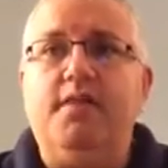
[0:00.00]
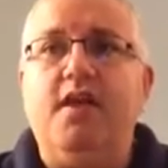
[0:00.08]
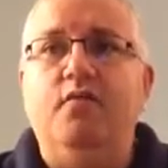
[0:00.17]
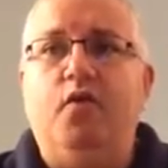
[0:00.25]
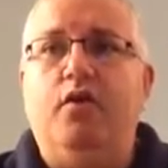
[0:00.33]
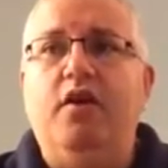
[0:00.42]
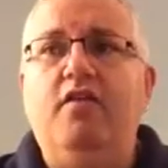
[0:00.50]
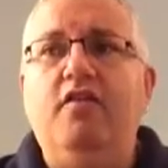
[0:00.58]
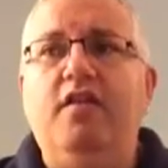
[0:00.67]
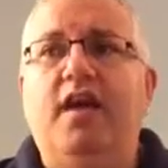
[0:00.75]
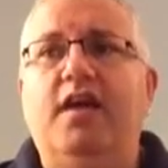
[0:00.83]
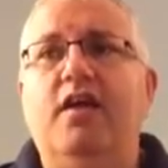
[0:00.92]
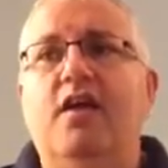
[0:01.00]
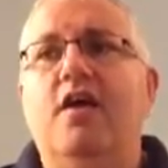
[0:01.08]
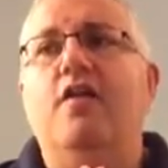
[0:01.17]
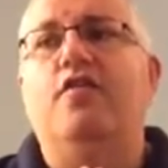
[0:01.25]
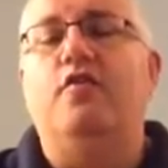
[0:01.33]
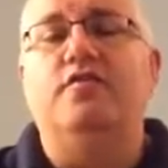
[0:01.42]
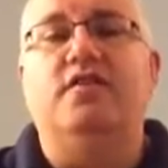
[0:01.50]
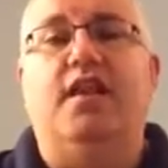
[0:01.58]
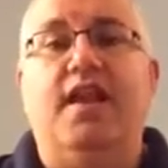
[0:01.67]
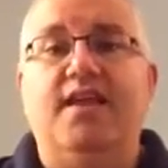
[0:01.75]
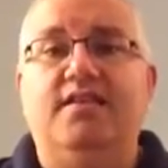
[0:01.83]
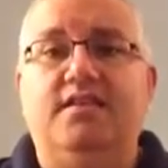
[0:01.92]
And for another thing, there's a
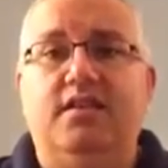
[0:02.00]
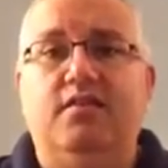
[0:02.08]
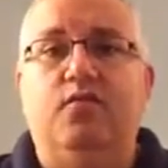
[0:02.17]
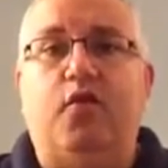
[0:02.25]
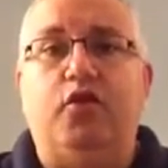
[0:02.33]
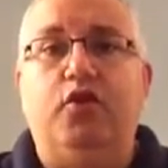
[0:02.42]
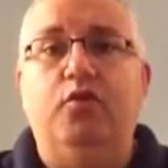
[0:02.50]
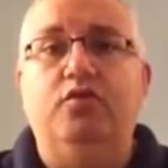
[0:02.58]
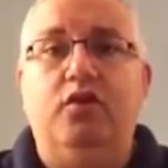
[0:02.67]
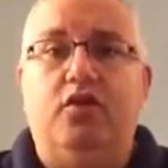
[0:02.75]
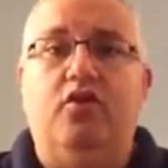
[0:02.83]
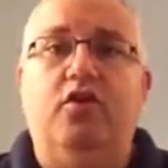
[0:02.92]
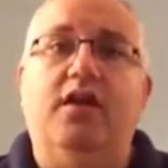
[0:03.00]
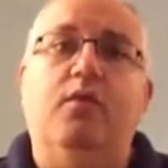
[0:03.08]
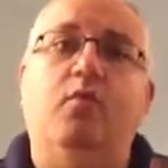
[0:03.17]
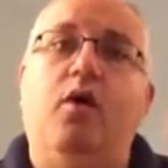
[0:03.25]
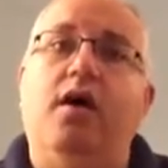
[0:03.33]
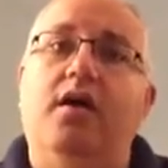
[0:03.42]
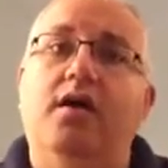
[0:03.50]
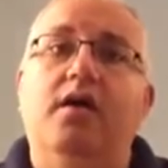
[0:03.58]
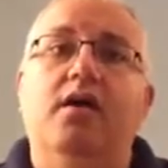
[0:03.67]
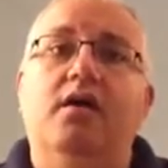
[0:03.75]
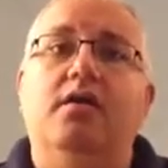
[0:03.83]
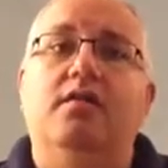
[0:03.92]
lesson for you to learn in what
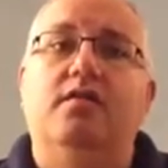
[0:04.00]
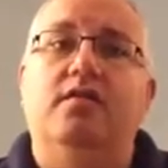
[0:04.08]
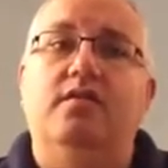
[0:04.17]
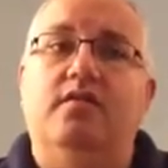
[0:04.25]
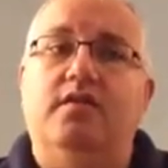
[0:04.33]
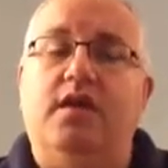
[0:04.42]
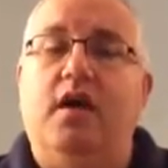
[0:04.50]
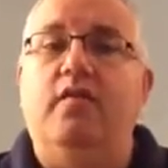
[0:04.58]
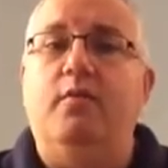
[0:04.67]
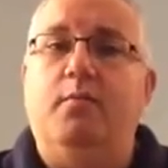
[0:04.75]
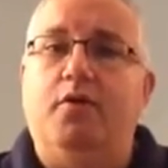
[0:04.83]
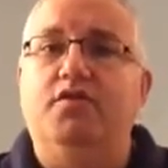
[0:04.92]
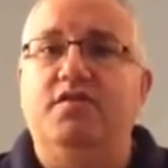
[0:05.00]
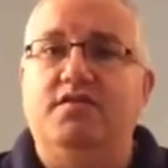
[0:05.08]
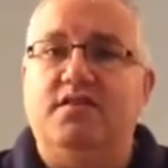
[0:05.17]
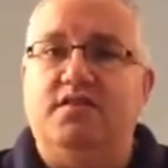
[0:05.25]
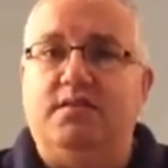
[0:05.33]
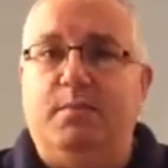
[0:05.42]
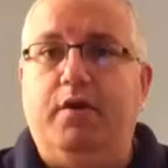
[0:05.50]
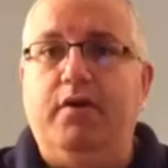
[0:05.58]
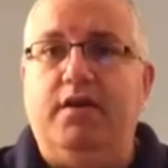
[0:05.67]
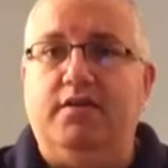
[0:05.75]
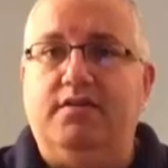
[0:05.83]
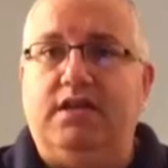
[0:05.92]
the other person's
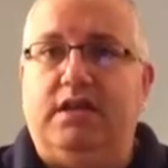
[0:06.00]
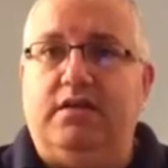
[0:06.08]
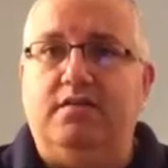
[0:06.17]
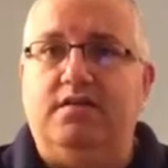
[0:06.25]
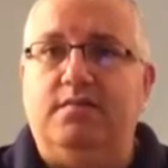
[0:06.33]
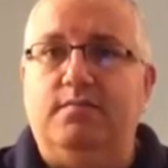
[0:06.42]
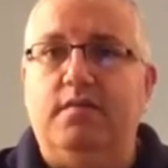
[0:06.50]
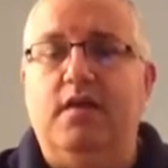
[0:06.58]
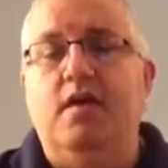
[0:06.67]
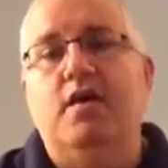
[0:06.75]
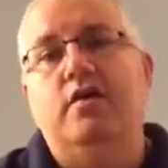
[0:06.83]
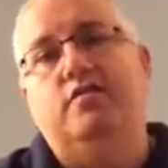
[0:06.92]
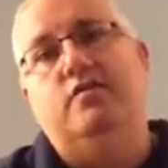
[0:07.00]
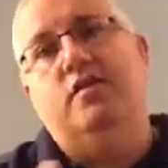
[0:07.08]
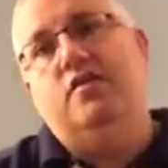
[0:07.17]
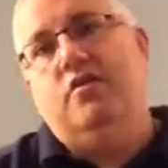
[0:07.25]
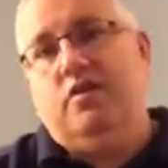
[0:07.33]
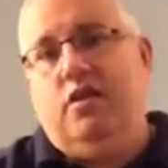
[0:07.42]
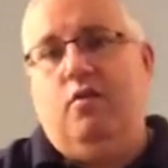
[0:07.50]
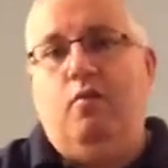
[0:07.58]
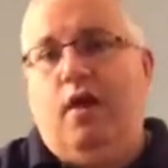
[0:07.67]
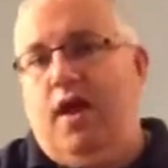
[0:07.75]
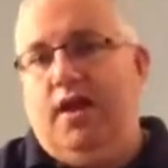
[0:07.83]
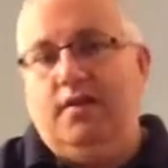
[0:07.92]
experience is. So then you're going to
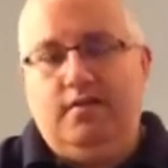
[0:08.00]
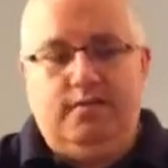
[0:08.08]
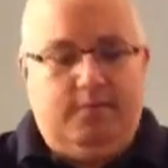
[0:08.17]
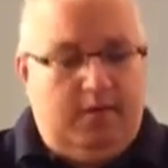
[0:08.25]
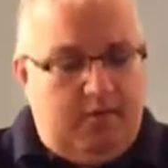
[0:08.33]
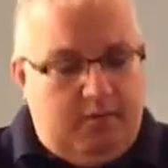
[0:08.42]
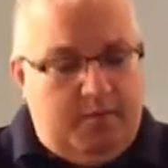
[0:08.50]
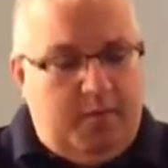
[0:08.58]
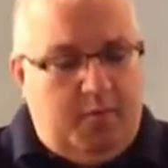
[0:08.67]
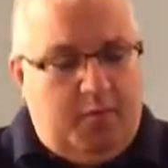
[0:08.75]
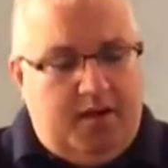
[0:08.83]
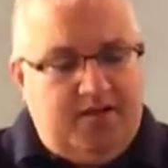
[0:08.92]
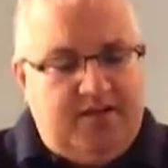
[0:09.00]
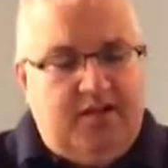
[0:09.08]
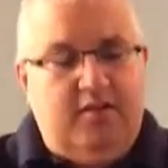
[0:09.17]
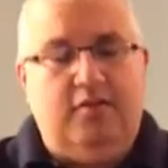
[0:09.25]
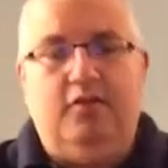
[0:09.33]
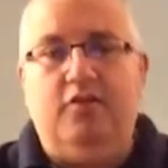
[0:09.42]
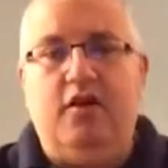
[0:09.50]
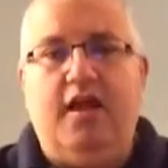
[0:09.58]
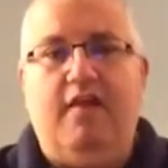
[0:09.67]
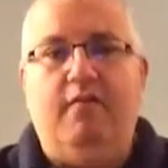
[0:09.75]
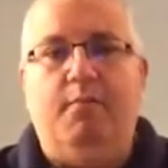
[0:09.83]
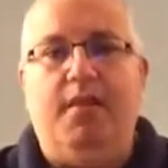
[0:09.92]
write, remember when I said you're going
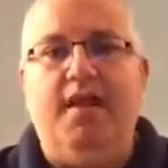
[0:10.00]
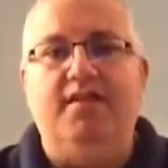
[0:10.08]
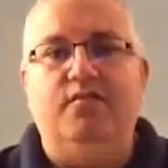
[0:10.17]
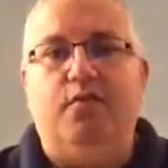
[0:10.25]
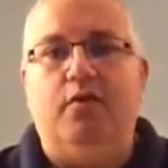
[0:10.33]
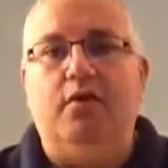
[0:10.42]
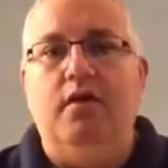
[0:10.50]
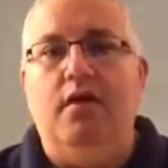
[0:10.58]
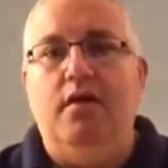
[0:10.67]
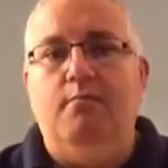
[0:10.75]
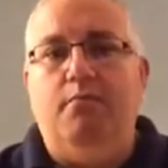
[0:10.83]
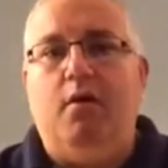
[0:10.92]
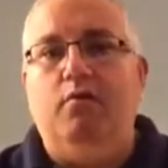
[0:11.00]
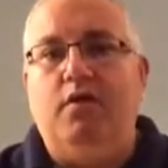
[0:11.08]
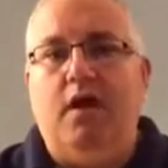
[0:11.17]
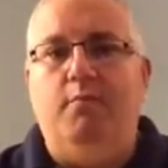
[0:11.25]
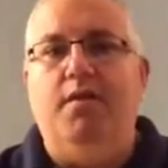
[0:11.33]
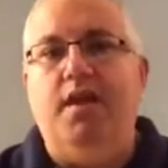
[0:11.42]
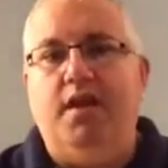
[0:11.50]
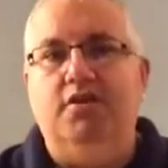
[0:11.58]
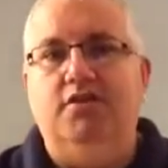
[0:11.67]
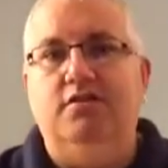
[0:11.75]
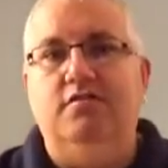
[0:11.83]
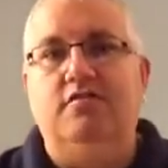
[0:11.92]
to have a place for bone
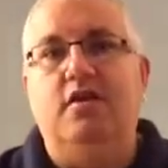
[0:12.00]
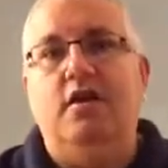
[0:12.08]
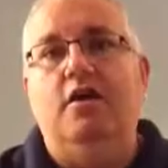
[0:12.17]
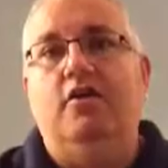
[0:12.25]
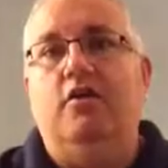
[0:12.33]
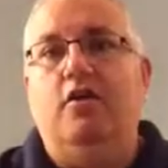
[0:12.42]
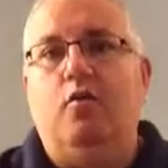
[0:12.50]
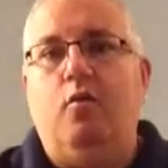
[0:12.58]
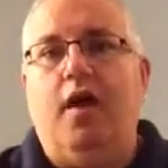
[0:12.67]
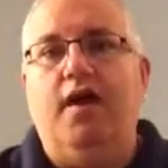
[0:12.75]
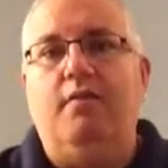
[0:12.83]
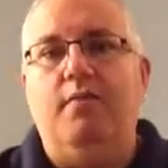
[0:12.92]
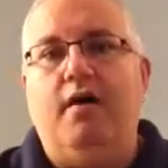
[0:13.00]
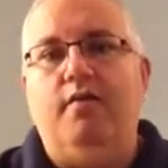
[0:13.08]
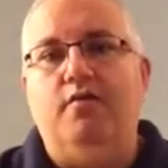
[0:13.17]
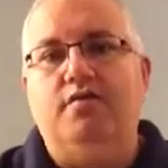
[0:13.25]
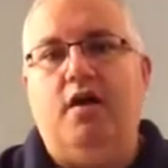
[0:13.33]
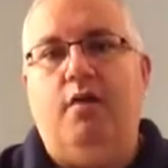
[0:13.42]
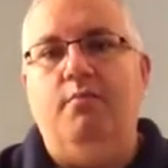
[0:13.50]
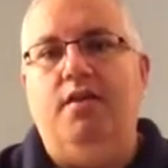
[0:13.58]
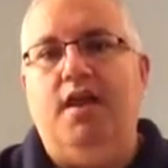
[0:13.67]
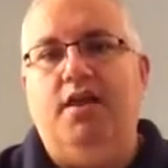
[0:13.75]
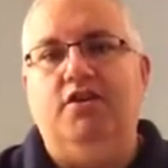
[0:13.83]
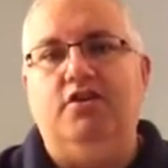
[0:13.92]
combinations? You're going to write about those
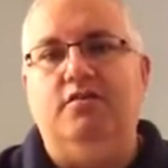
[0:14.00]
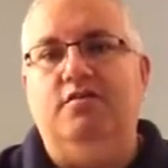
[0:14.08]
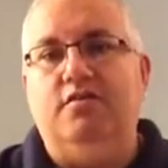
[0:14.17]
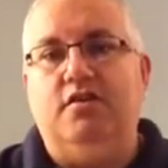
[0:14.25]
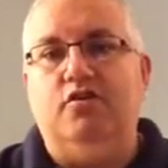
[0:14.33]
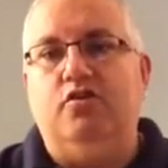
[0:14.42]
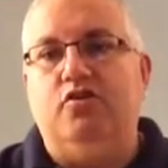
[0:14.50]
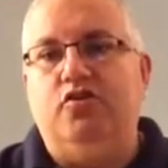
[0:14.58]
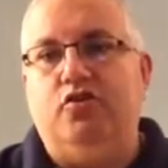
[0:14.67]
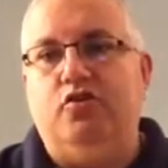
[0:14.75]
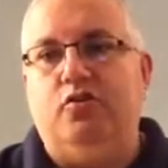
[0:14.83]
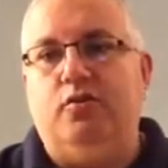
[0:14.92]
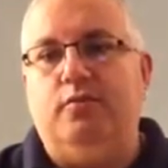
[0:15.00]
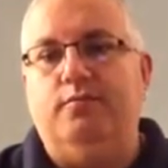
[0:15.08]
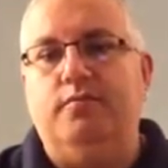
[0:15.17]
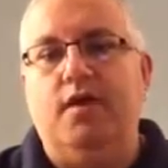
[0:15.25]
combinations in your journal.